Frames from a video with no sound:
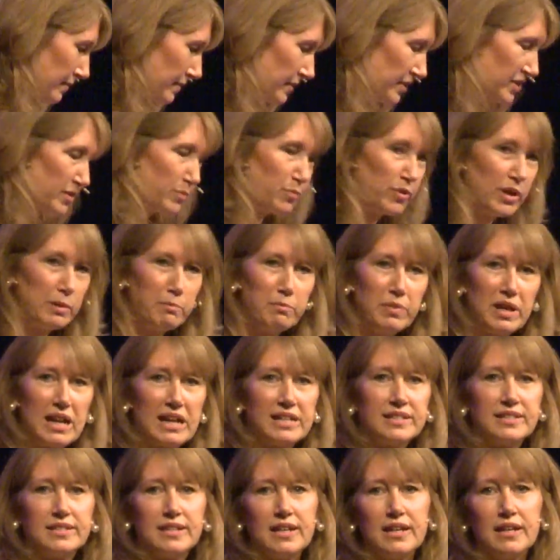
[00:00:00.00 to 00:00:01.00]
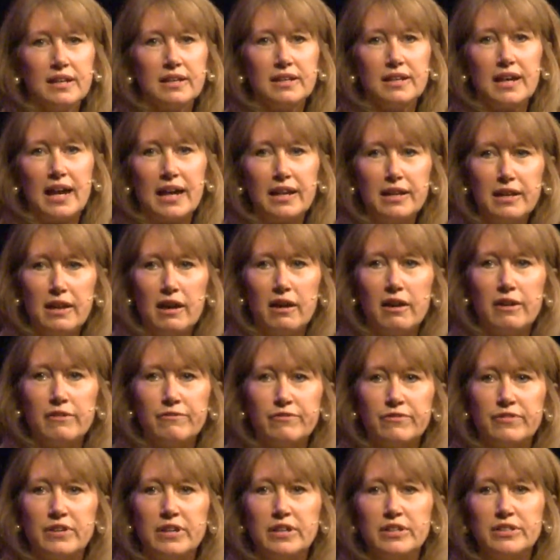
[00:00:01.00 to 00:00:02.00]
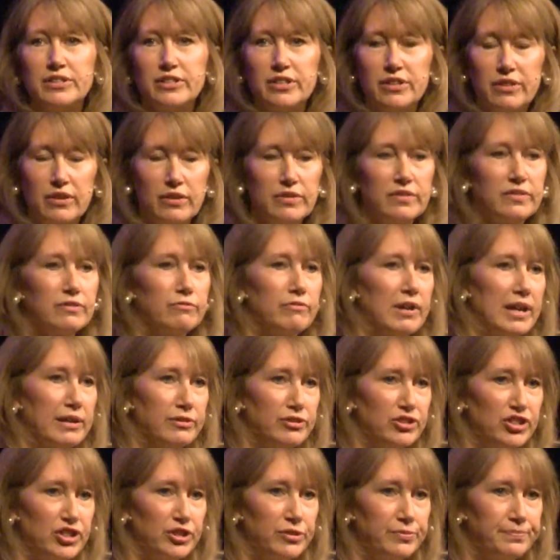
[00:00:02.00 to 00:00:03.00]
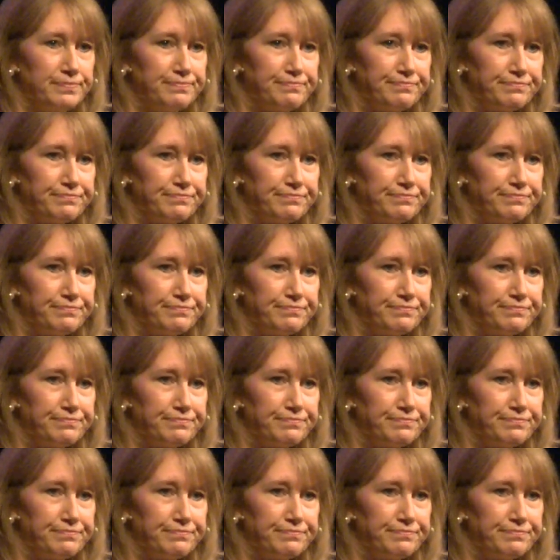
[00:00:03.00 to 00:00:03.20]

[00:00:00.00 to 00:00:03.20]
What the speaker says: to bring blessing and life to those around you.